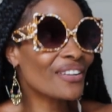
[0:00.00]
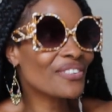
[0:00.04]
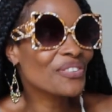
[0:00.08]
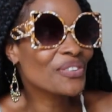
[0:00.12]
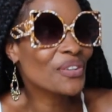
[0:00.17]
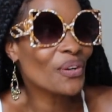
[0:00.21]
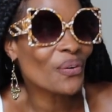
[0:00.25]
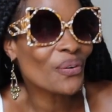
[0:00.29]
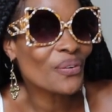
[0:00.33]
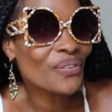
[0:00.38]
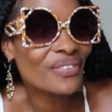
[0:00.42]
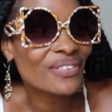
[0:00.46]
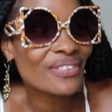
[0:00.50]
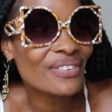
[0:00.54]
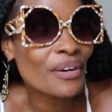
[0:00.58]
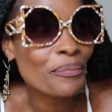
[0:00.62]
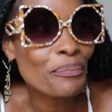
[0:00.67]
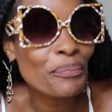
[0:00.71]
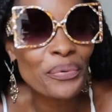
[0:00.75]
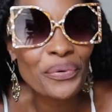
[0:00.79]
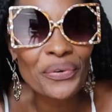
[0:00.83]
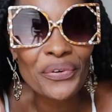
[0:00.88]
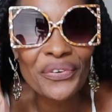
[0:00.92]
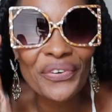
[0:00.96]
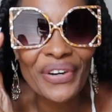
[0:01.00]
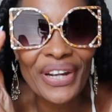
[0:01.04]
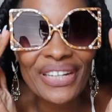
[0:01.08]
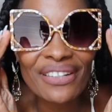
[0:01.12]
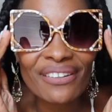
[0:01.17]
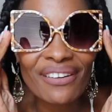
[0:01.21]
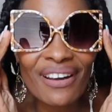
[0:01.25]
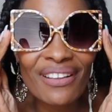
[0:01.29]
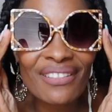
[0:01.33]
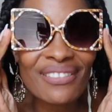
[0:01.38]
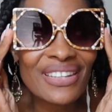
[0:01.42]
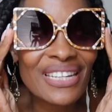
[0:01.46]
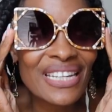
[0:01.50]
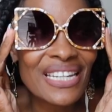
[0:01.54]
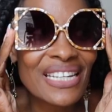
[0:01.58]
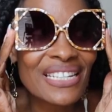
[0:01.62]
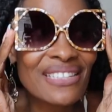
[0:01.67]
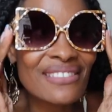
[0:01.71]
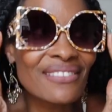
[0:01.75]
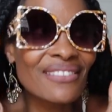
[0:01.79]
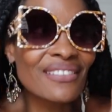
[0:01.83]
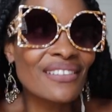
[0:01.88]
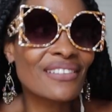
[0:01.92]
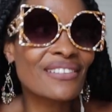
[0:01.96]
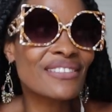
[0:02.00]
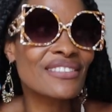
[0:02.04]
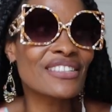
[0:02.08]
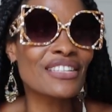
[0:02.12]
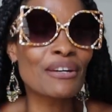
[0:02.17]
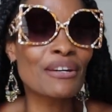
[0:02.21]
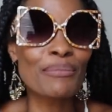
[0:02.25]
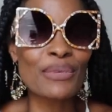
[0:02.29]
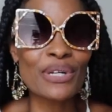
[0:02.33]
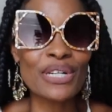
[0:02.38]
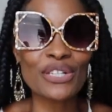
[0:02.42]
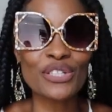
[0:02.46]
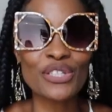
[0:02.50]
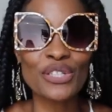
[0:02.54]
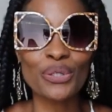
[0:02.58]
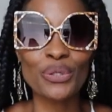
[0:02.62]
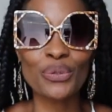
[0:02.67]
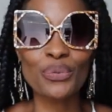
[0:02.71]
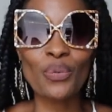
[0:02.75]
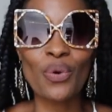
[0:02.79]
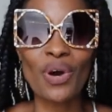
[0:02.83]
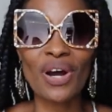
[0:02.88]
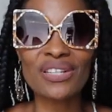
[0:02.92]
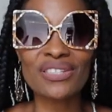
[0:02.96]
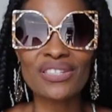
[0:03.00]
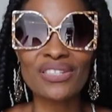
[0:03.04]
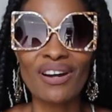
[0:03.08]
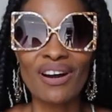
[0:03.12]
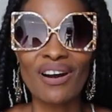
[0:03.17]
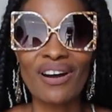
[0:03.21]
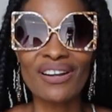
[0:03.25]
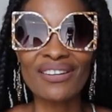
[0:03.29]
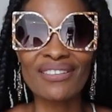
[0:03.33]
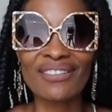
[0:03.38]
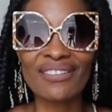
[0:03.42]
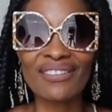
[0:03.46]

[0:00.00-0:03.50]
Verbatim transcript: don't the print on these looks similar to what's on